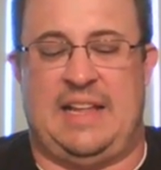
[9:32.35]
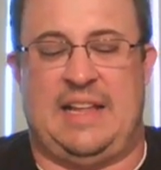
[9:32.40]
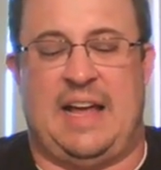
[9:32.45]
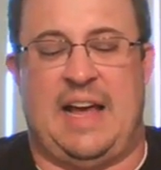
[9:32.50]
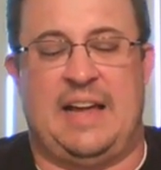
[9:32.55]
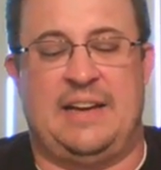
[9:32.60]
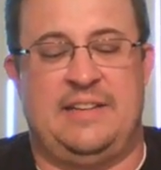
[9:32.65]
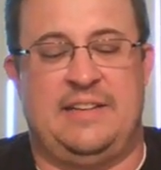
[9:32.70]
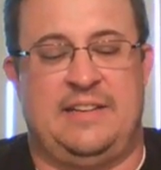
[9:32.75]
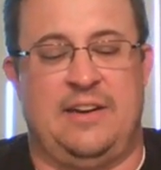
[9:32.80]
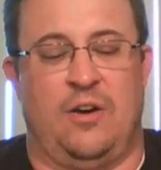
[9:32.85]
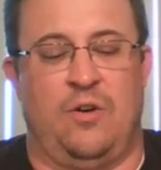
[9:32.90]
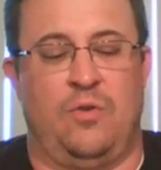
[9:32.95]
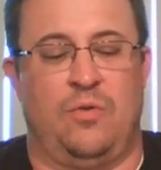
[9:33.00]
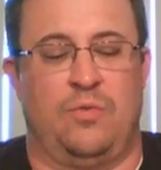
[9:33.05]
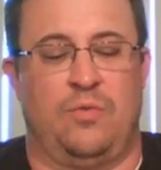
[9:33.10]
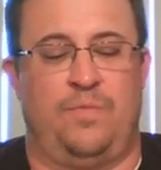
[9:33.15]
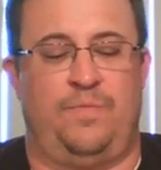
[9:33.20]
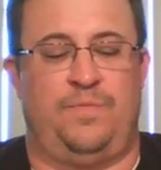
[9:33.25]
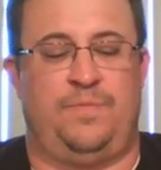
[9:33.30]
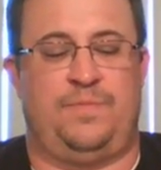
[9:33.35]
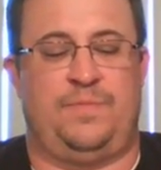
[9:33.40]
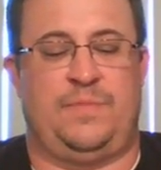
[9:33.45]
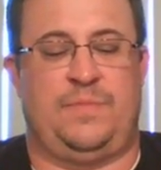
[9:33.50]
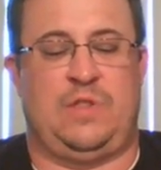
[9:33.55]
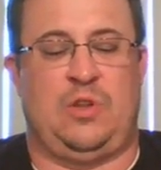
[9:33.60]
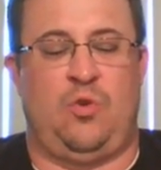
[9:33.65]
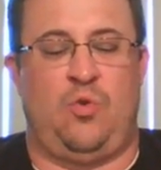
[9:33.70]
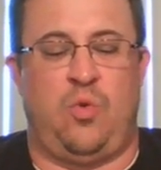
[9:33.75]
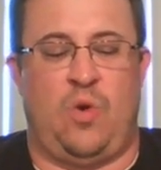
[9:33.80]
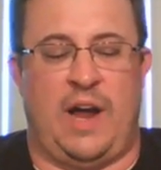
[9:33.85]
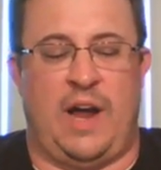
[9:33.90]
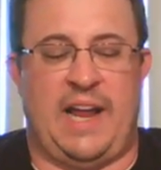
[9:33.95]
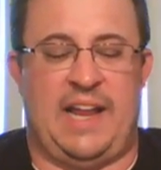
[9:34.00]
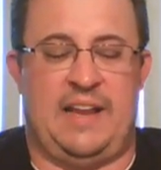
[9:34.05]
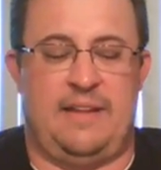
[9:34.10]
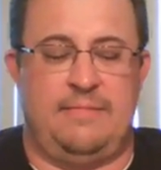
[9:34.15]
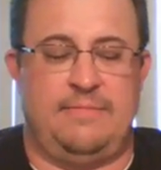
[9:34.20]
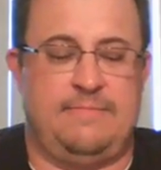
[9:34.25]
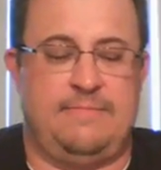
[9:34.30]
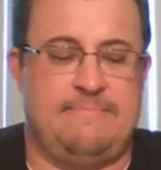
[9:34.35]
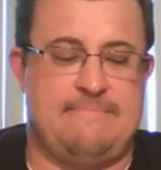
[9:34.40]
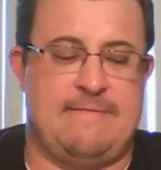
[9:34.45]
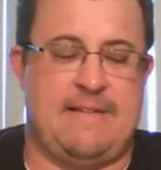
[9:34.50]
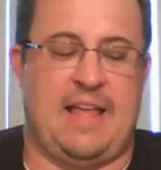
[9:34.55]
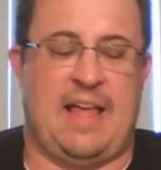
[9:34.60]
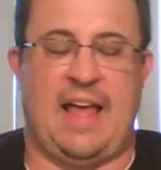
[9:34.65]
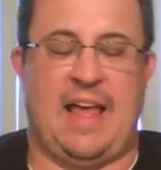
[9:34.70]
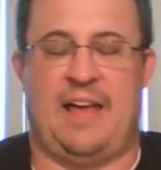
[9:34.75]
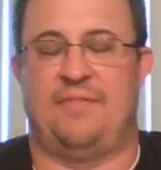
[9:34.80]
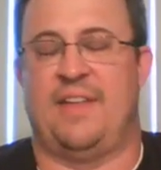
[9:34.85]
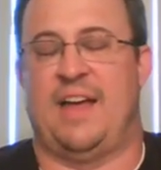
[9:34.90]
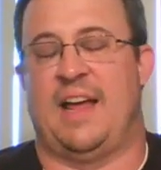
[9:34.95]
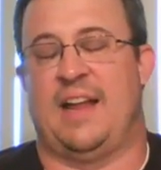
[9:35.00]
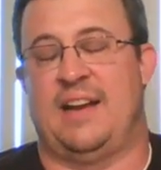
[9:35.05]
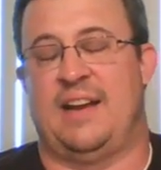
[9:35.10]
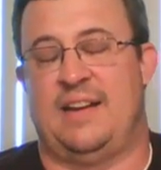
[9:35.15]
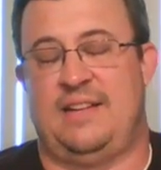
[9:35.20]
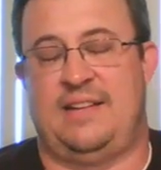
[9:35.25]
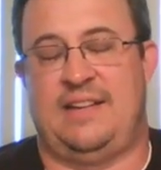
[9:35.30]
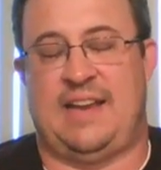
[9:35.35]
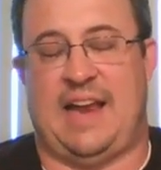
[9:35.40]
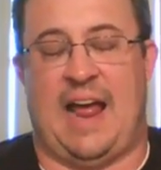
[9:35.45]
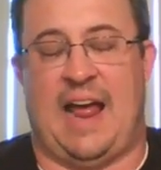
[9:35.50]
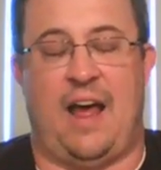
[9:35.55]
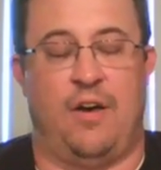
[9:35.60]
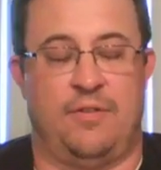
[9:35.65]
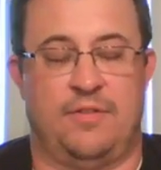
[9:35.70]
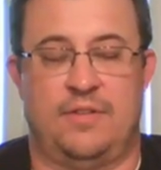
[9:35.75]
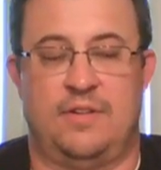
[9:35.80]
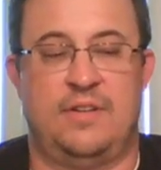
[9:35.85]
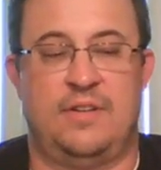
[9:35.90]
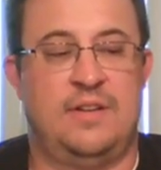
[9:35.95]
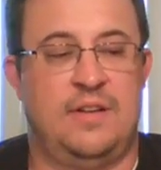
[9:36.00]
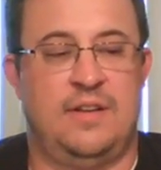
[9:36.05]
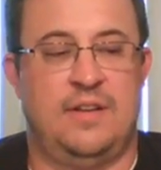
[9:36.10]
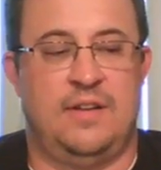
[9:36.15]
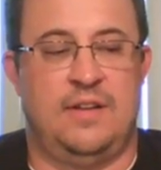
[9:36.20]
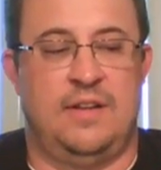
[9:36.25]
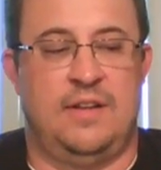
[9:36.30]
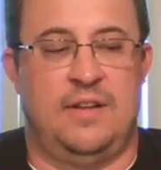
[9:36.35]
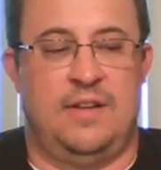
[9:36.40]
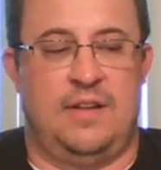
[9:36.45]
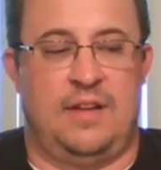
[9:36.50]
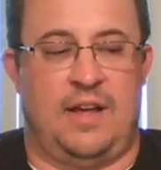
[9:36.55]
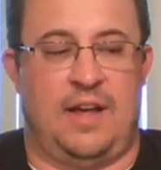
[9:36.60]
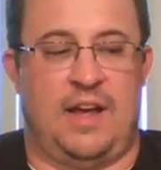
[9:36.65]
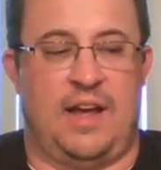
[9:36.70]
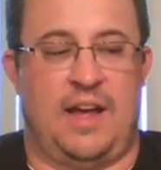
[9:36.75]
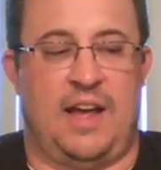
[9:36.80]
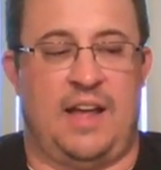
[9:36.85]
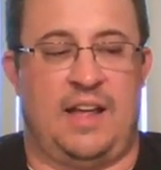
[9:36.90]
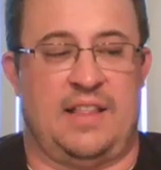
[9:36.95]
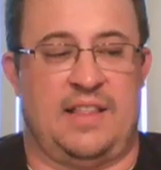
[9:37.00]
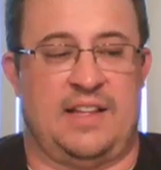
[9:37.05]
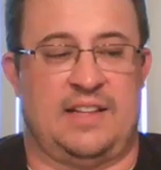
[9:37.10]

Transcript: I don't quite have that down.